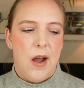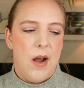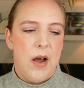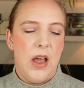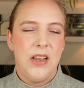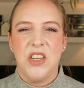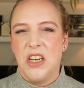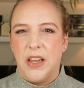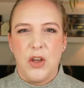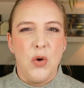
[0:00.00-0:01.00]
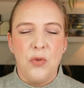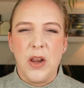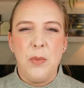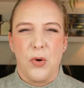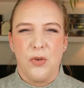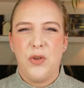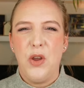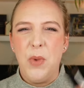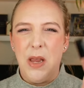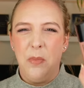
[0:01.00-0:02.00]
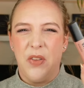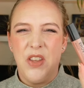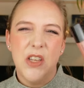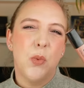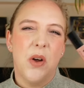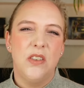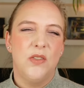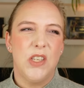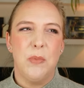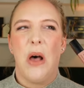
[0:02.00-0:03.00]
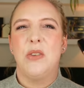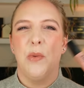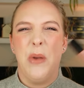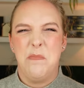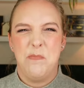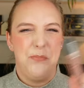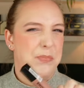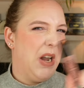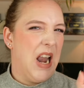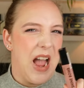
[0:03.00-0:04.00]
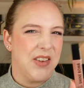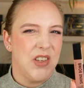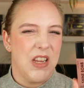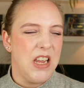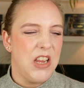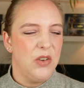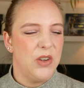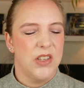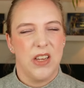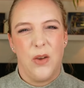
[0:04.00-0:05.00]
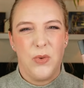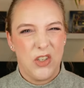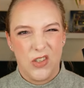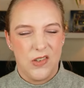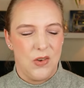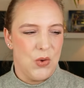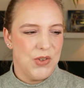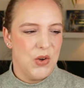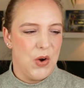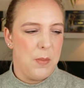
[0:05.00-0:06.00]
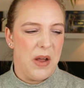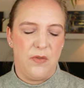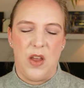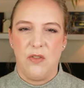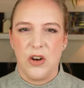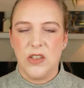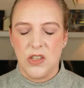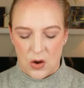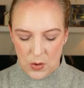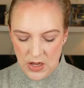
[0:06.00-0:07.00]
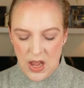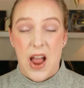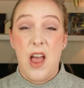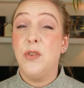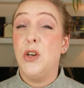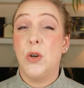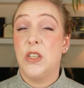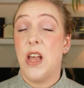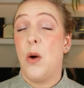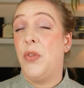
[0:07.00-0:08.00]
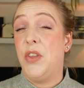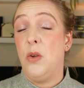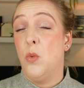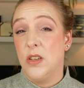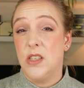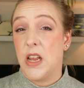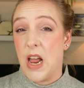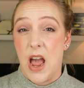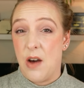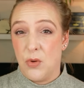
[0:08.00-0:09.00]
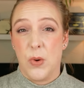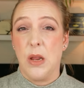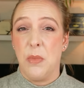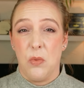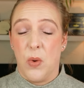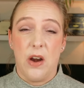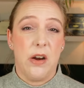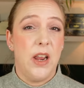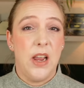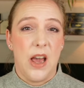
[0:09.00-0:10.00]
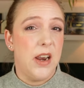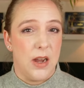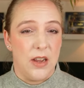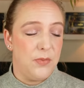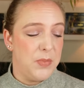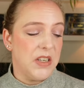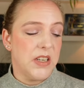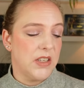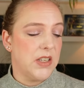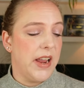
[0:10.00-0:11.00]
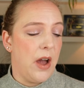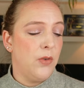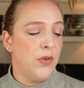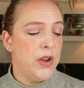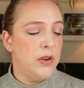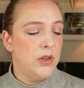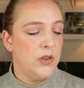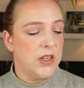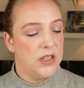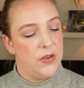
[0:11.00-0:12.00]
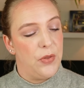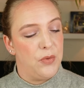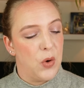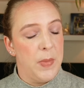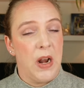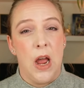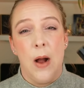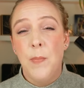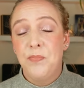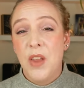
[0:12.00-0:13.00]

uh, as in like overly perfumy, but this one smells a bit plasticky, you could say, which is also not my favorite. So I haven't noticed that with the ones that I have already been wearing and I've been testing out for you to test out the formula.